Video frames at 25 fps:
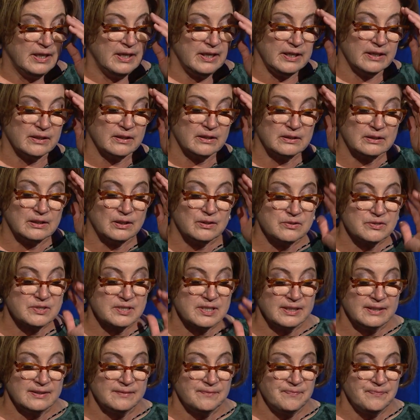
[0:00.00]
In
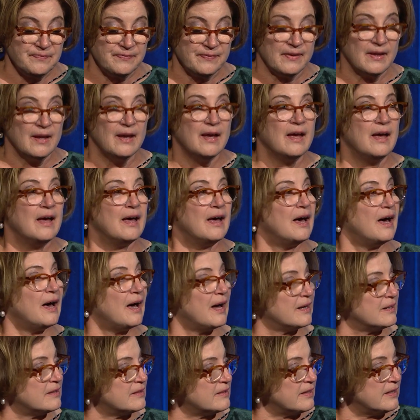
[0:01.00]
closing,
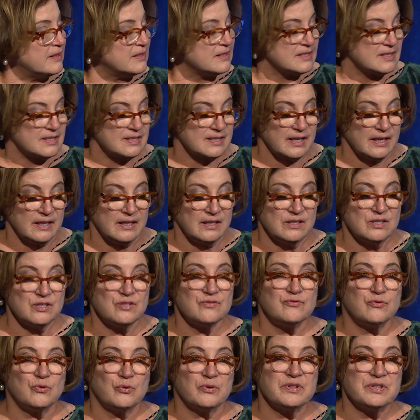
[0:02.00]
I thank SAGE
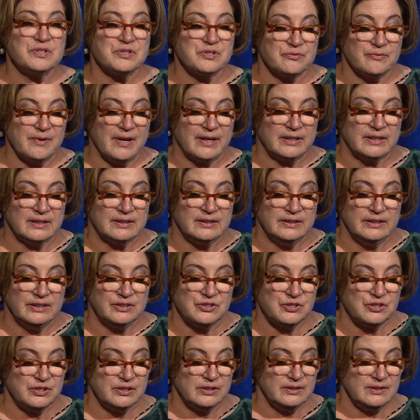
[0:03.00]
for this
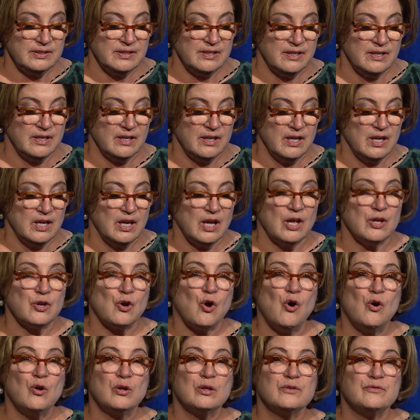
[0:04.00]
recognition and
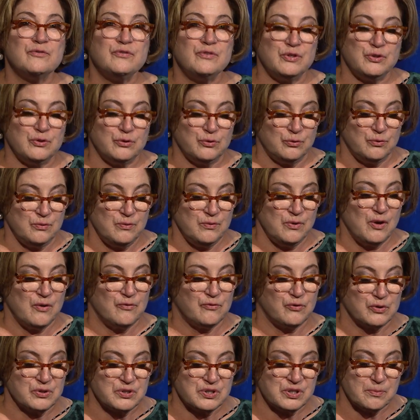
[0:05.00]
all of you
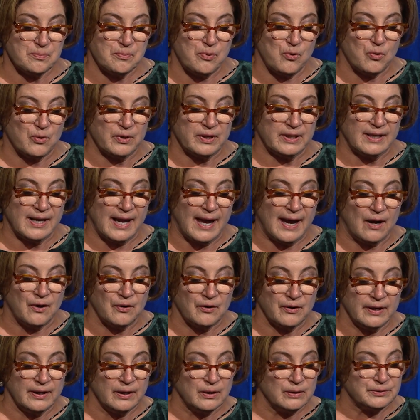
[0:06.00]
for supporting
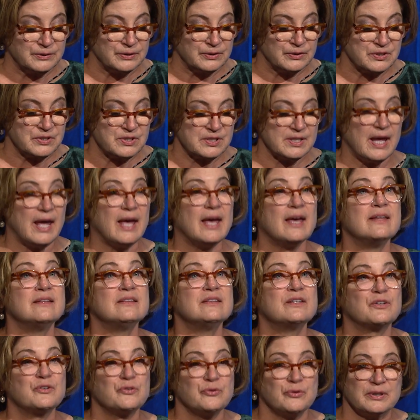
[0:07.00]
our elders and
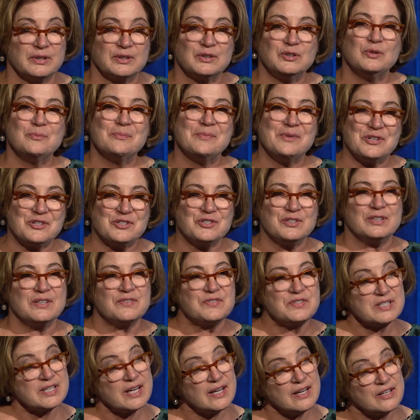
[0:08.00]
the critical mission of
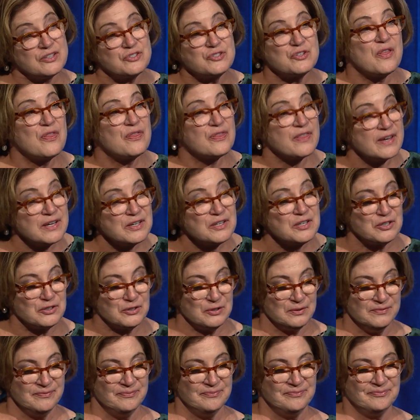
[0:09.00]
SAGE. Thank you.